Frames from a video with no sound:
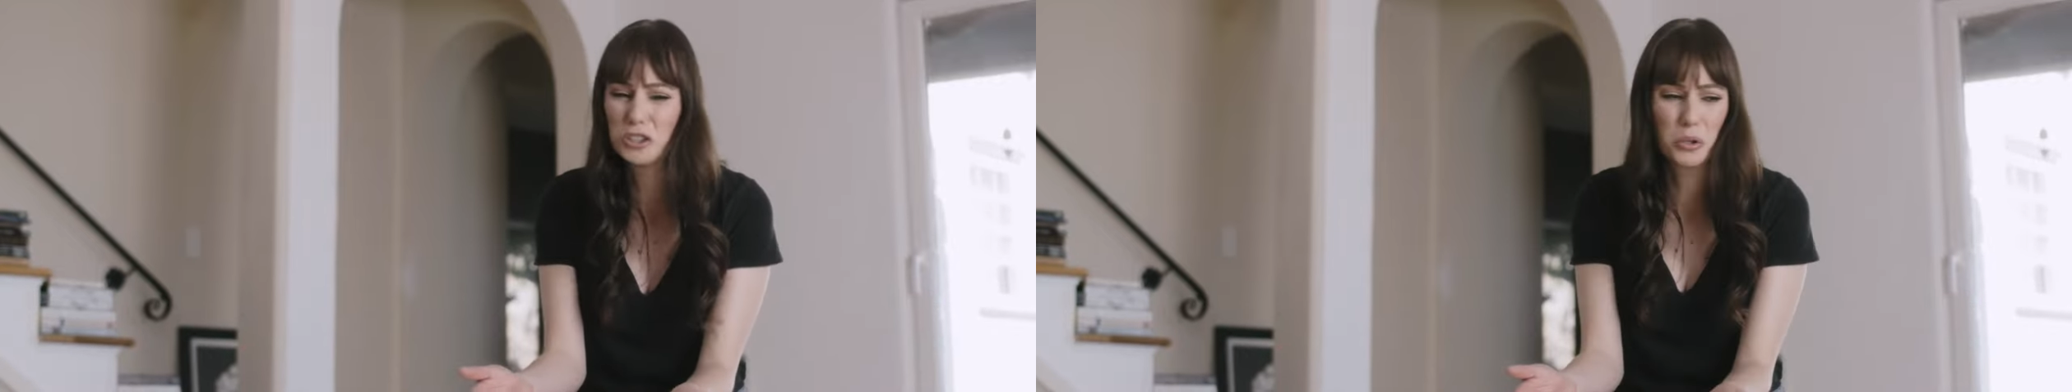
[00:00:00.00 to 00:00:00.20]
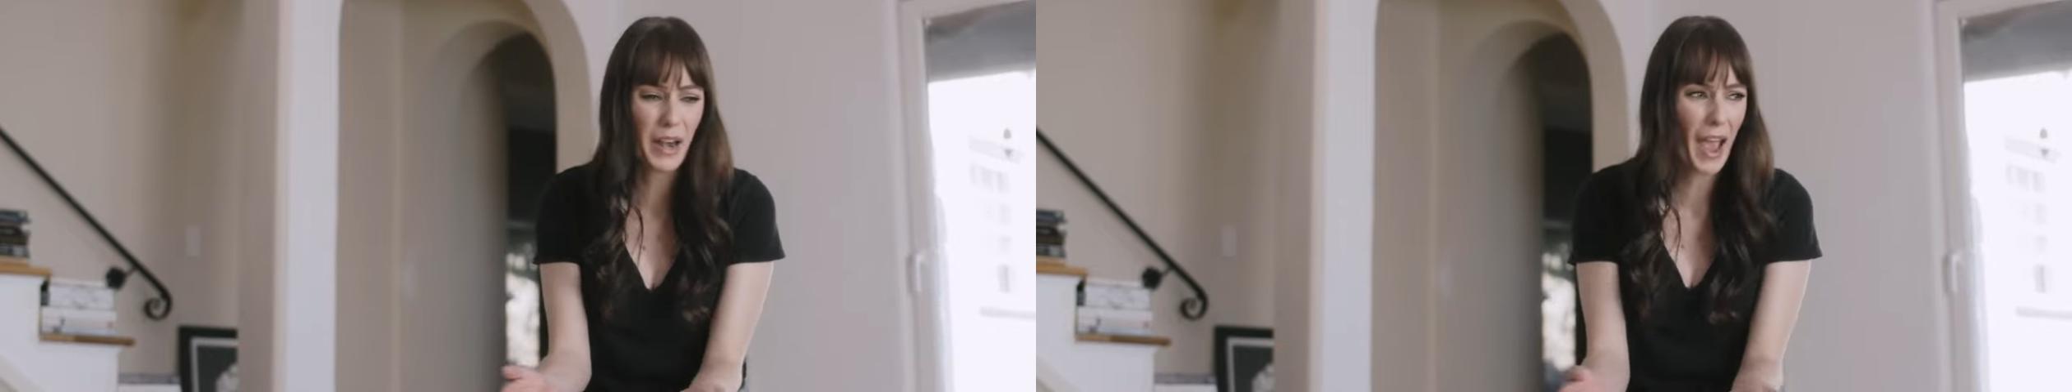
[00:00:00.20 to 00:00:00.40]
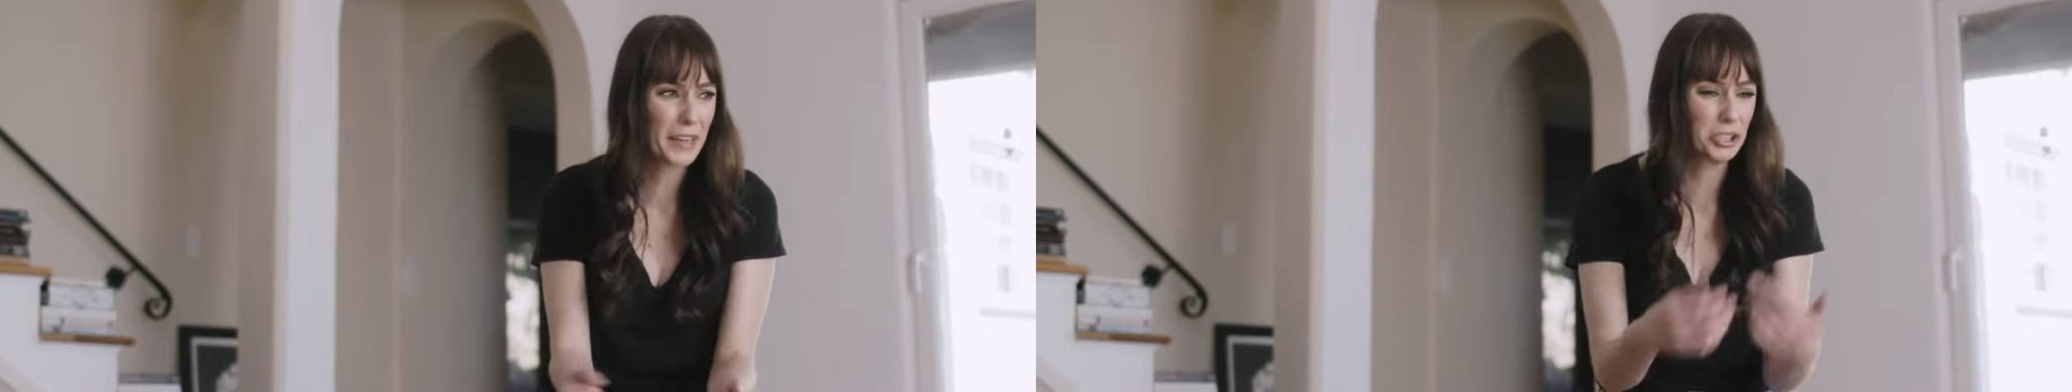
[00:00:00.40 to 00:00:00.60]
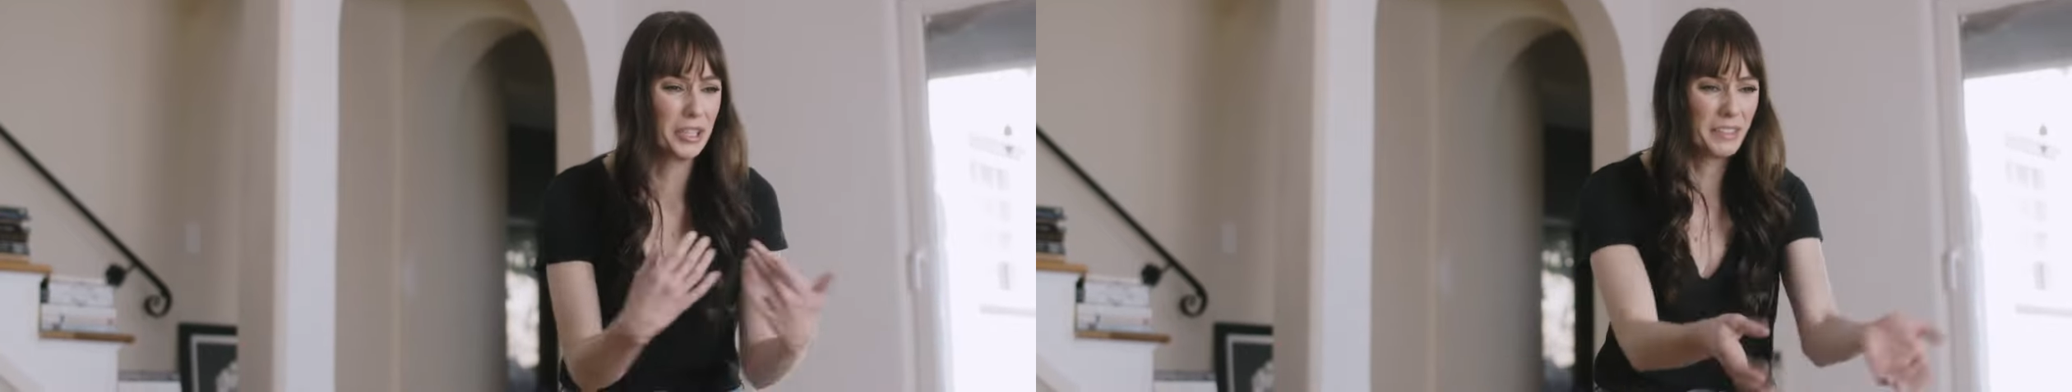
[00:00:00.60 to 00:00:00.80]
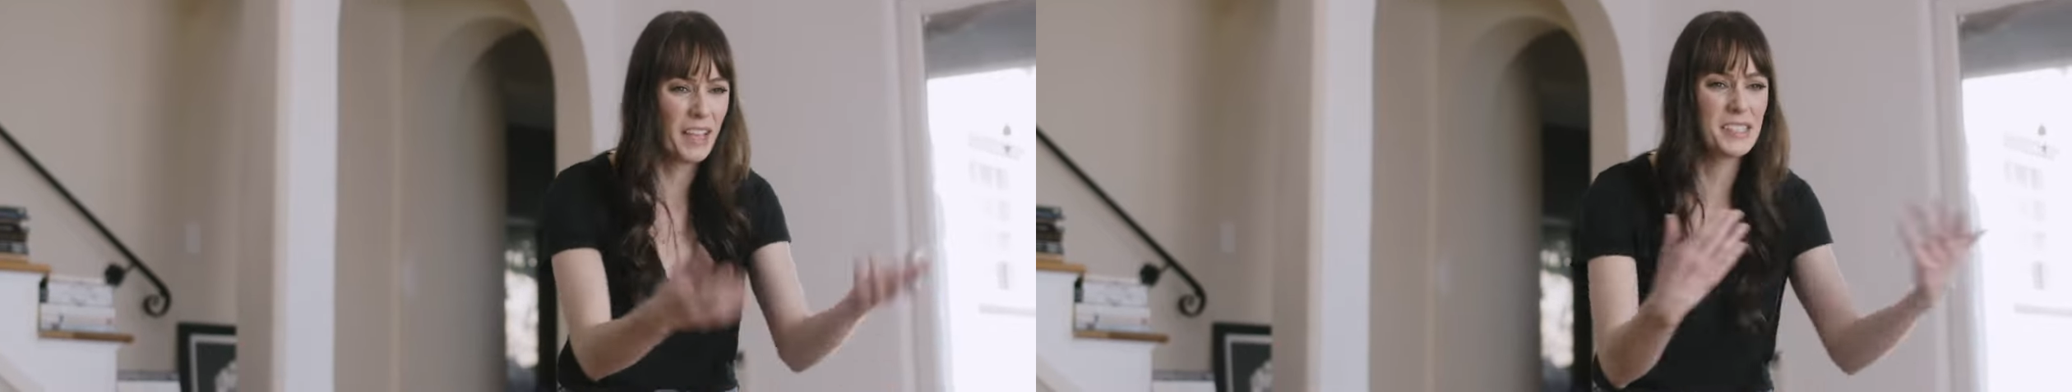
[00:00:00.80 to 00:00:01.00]
to an actor
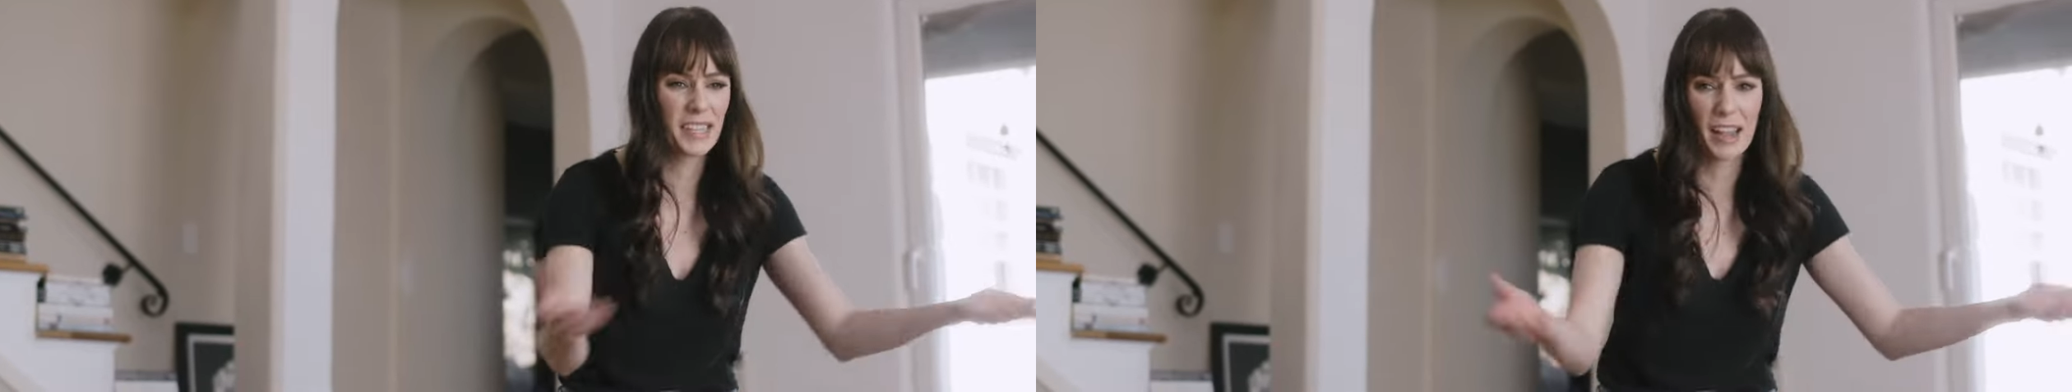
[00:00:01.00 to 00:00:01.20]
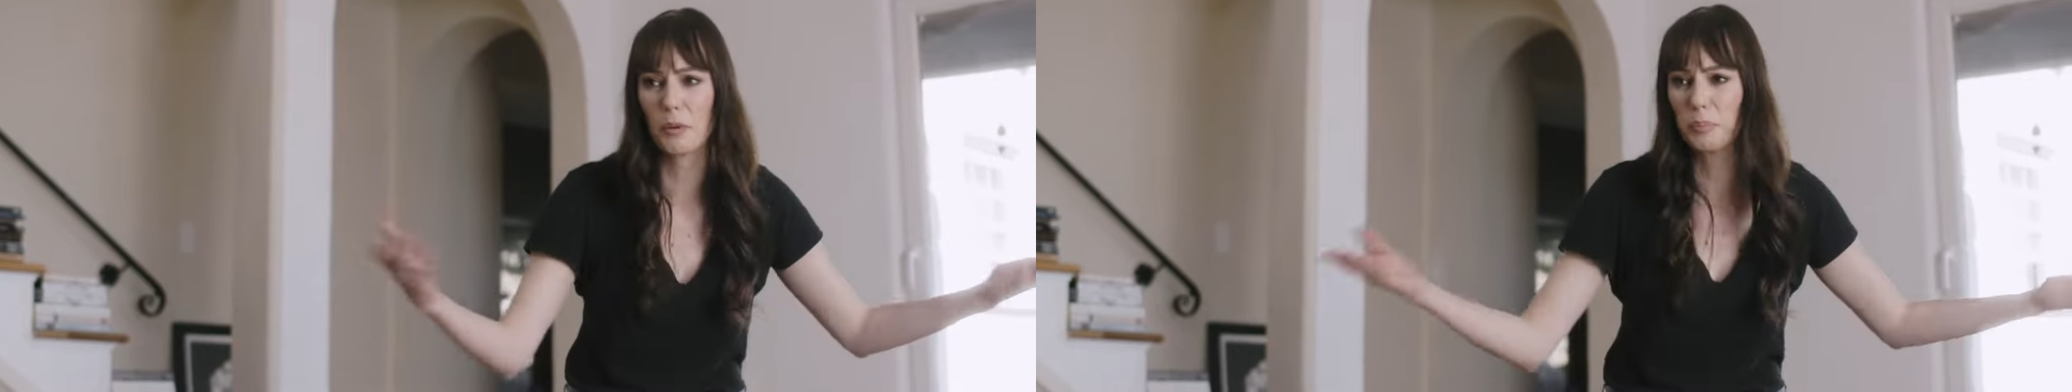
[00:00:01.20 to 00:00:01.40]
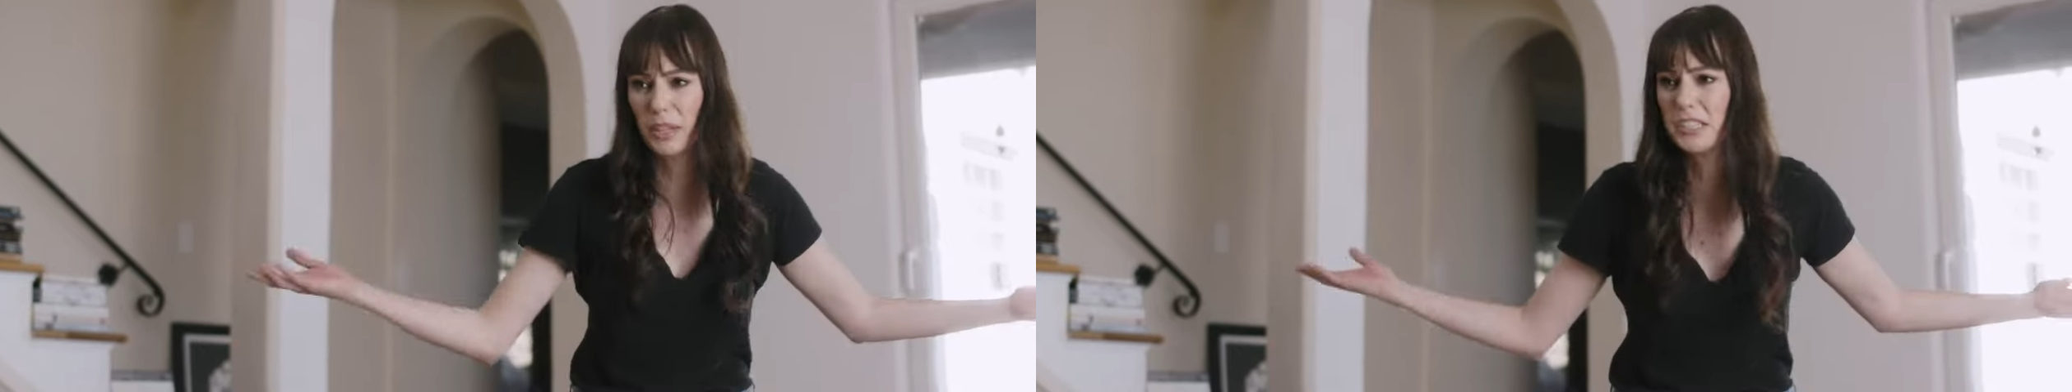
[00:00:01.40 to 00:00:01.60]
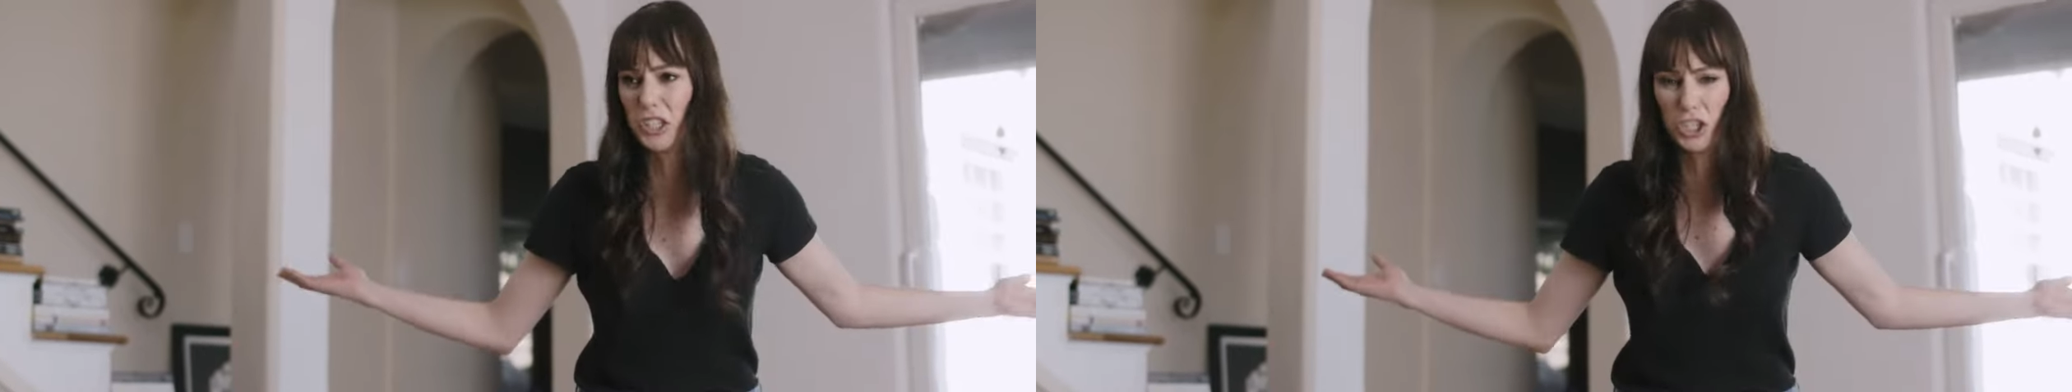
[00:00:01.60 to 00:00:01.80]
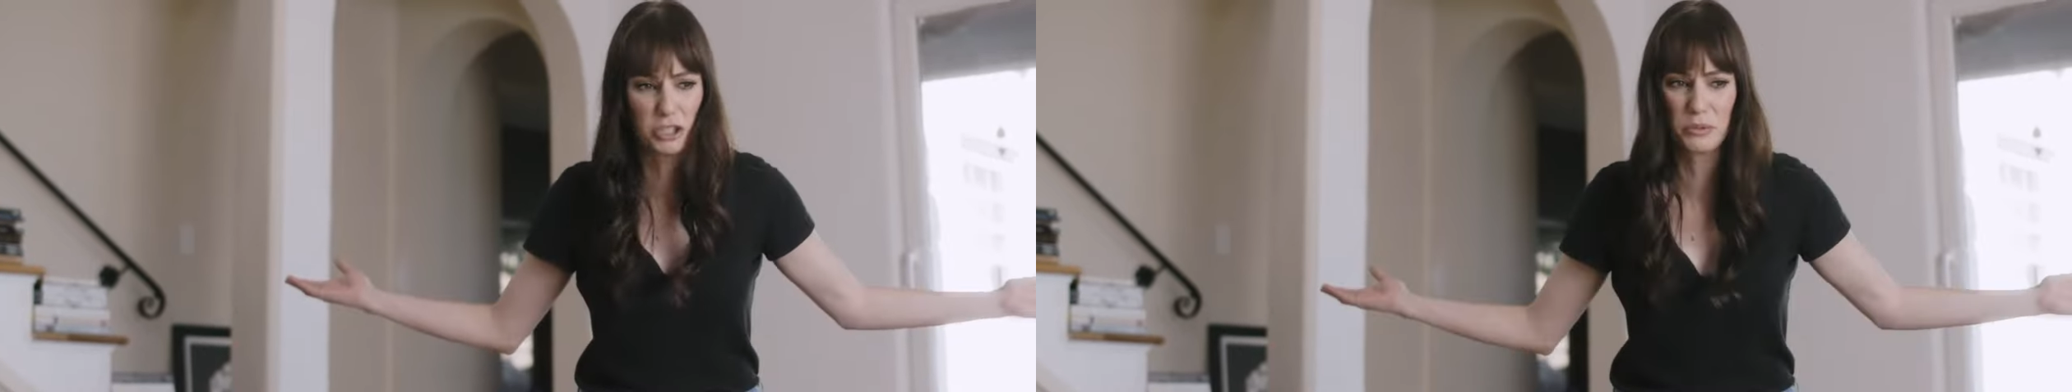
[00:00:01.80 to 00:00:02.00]
unless they have a place
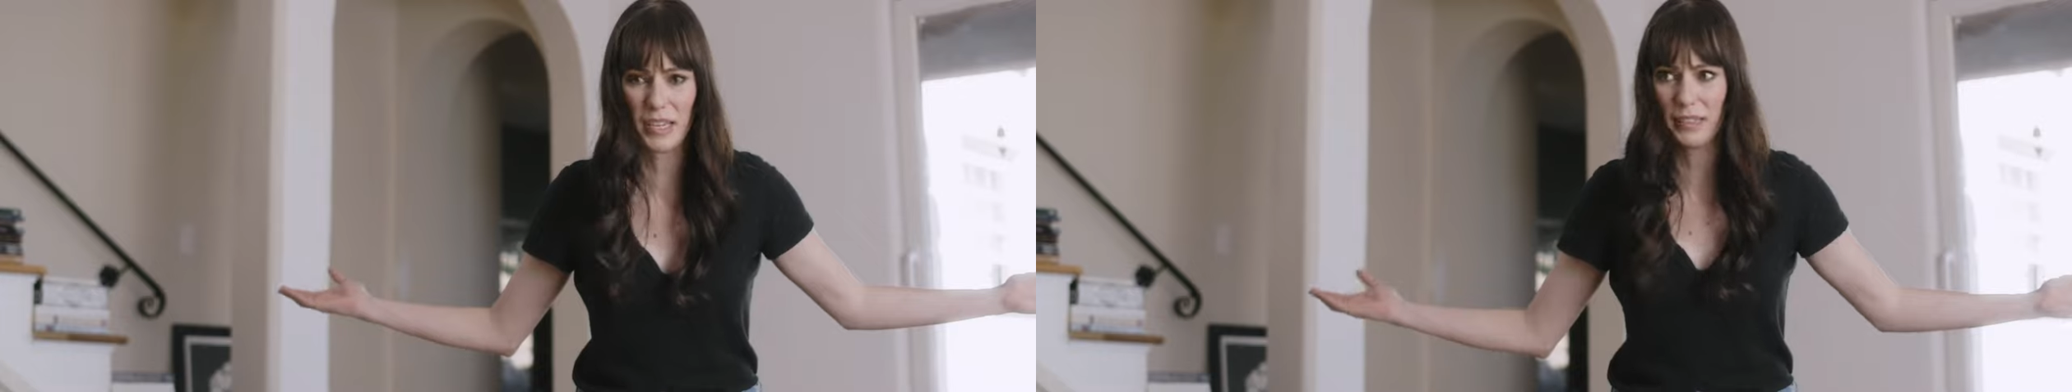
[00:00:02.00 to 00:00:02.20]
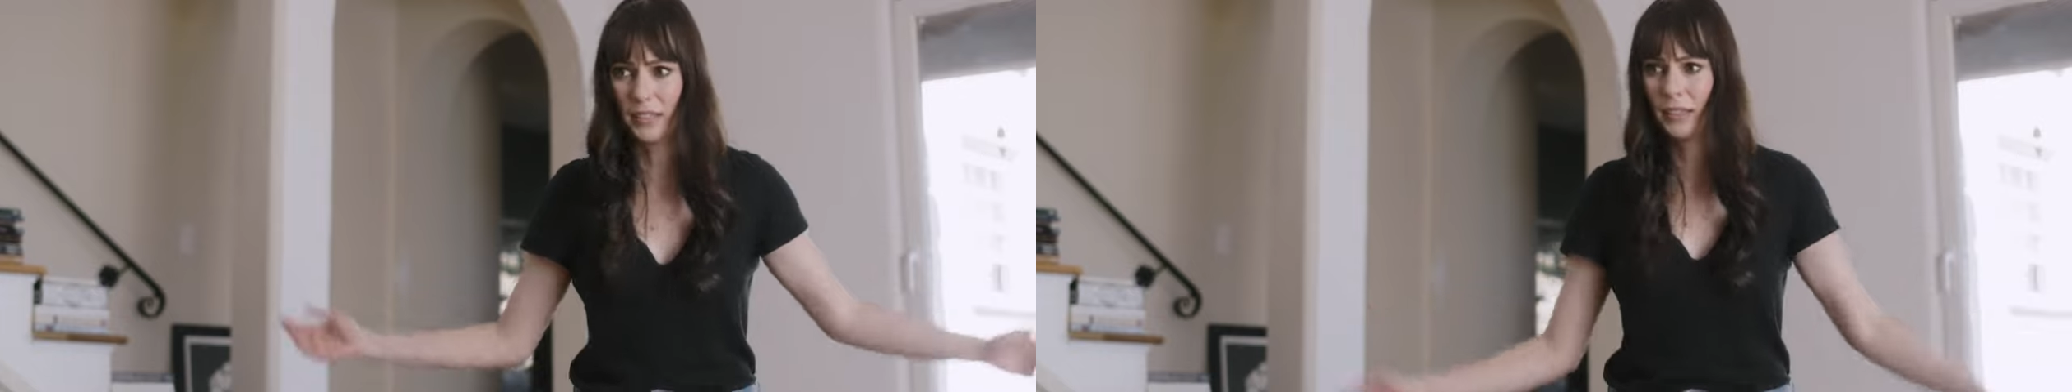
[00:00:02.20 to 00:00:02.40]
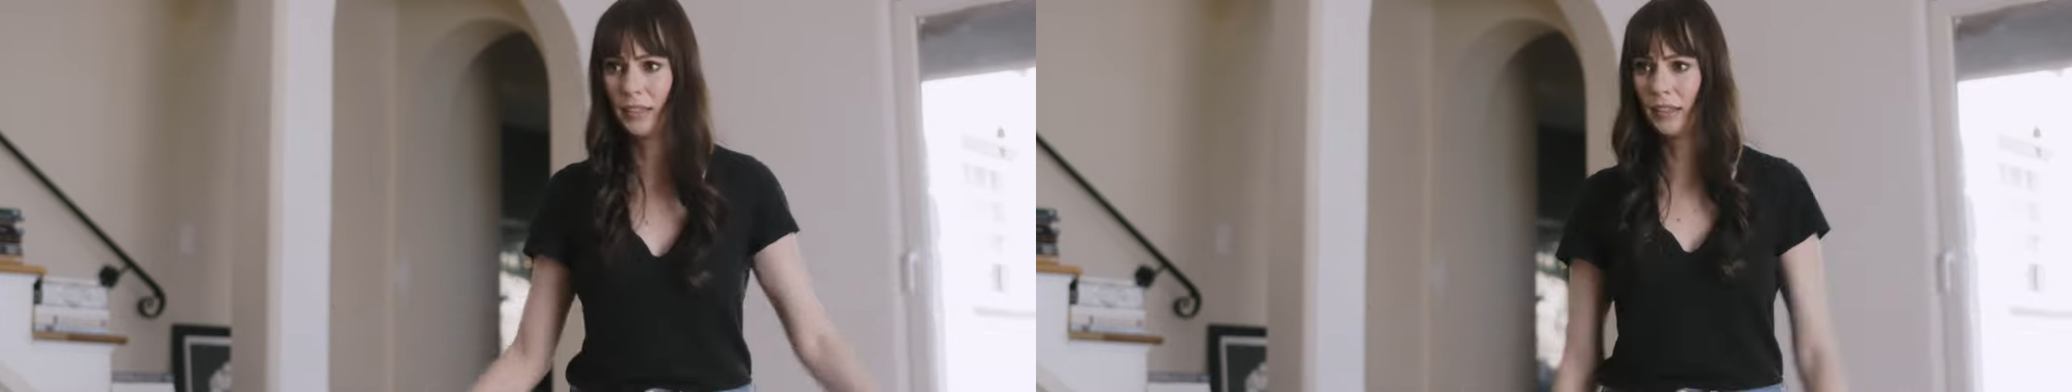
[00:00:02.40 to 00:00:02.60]
to use it.